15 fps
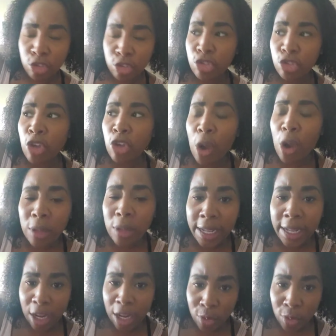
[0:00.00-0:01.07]
It's
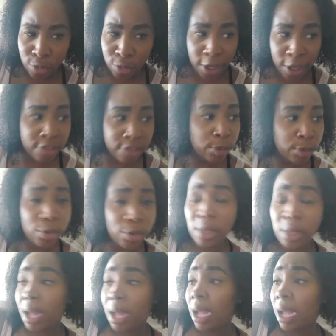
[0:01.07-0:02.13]
totally
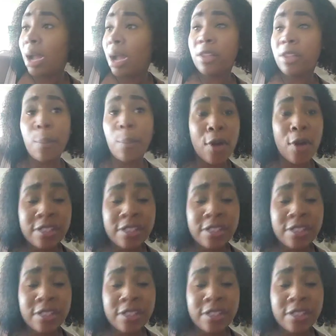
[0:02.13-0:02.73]
irresponsible. The